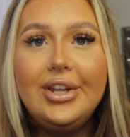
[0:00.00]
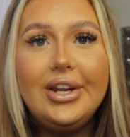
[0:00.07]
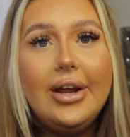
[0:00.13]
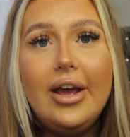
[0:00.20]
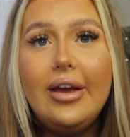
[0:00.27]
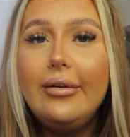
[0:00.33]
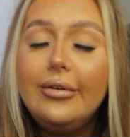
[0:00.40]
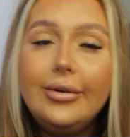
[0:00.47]
you
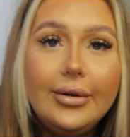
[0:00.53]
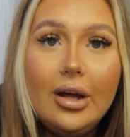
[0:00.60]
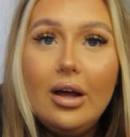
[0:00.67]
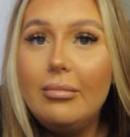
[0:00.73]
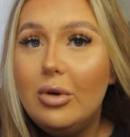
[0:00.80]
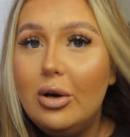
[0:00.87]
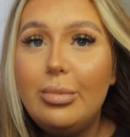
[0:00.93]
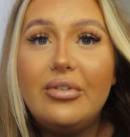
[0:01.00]
know,
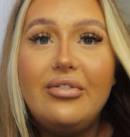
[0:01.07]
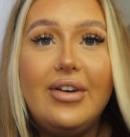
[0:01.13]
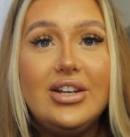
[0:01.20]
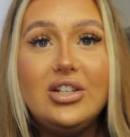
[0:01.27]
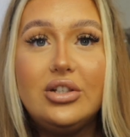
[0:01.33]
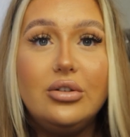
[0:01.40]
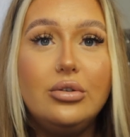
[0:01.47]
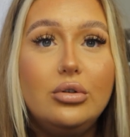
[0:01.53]
I'm not
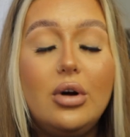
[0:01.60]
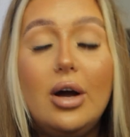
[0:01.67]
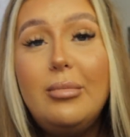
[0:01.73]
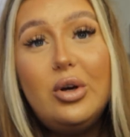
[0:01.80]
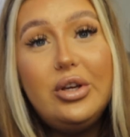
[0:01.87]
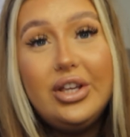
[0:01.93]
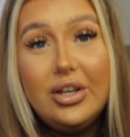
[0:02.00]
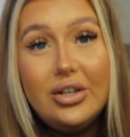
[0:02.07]
professional, I'm
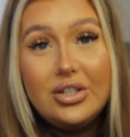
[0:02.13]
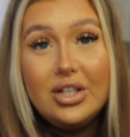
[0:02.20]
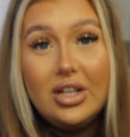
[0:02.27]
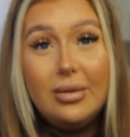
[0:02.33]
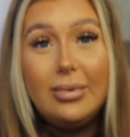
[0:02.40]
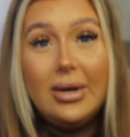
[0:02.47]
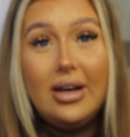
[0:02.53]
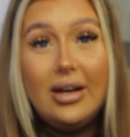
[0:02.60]
not a
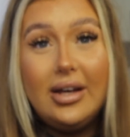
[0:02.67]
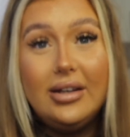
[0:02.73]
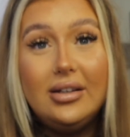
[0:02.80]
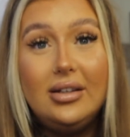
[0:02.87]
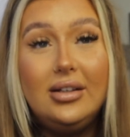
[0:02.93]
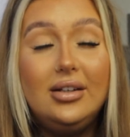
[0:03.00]
YouTuber.